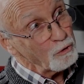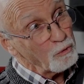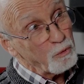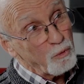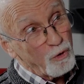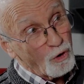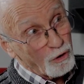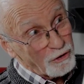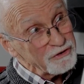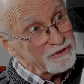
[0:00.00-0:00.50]
you
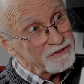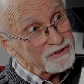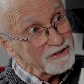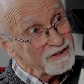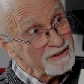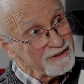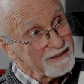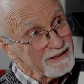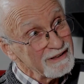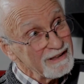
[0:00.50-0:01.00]
want,
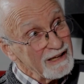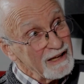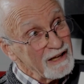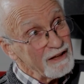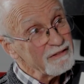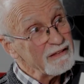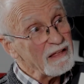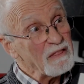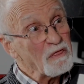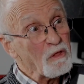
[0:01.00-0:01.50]

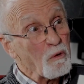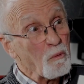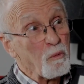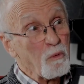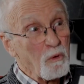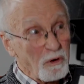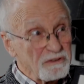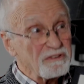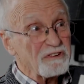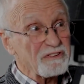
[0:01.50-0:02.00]
then the
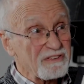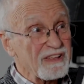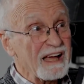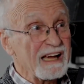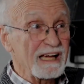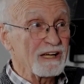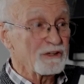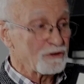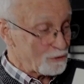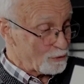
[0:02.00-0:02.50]
wants
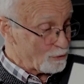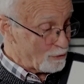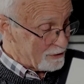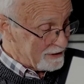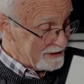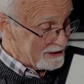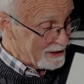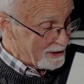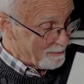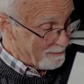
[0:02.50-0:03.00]
they are
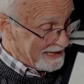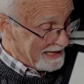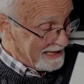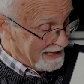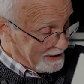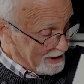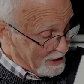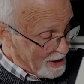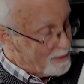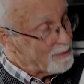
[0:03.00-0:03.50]
talking
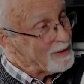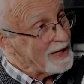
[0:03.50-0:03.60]
about,